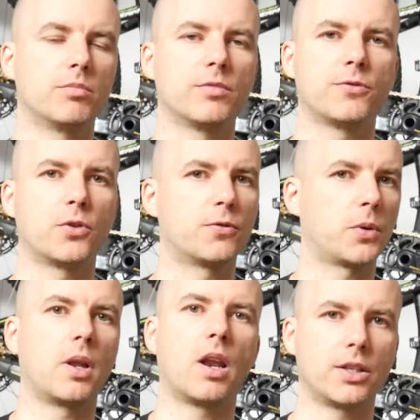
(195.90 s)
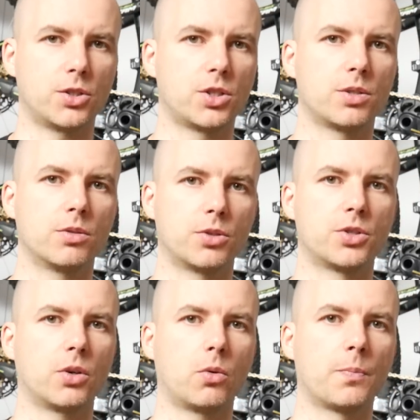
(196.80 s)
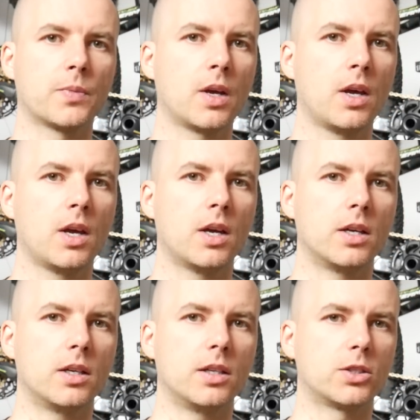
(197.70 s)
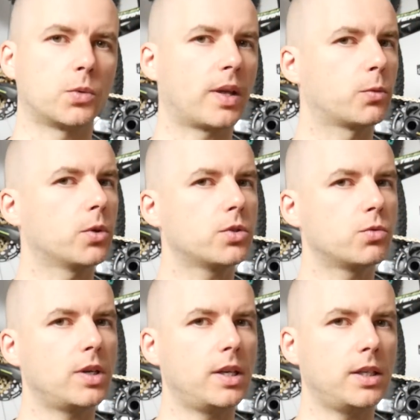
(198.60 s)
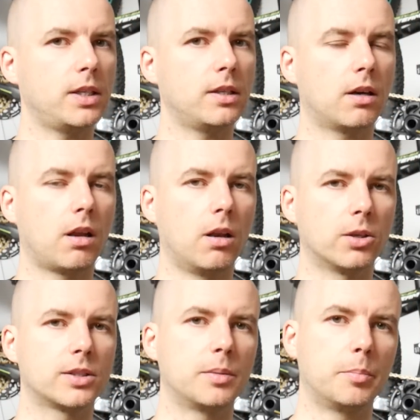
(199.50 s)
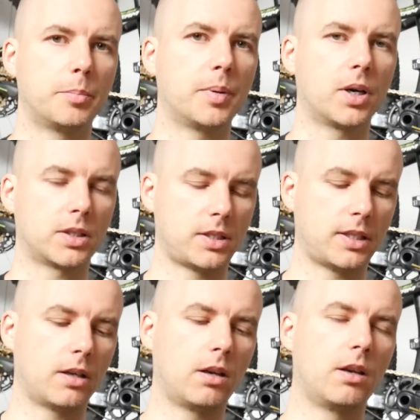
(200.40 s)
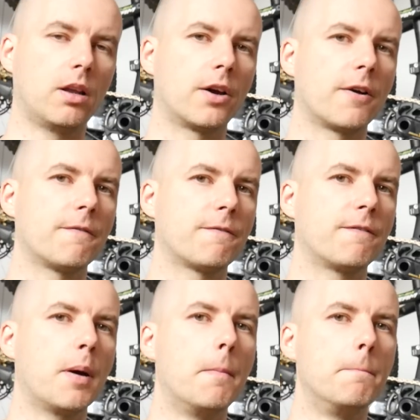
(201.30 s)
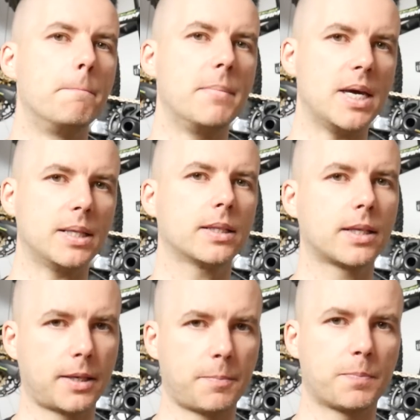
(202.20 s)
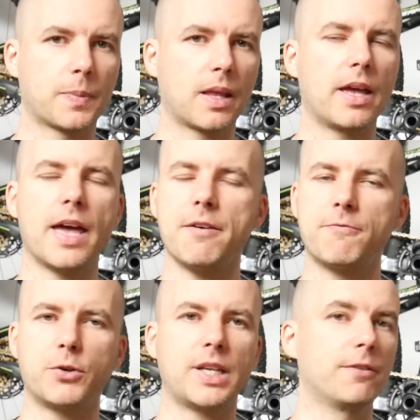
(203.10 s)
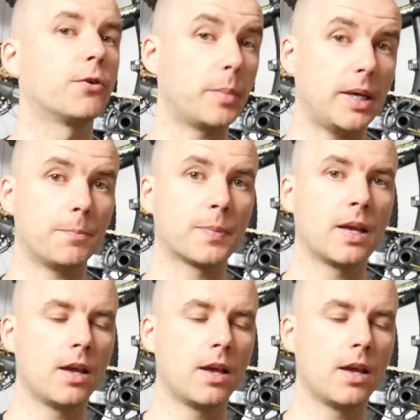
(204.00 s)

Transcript: for the lunch or so. So that wasn't really a lot, but a lot of milk every day for me,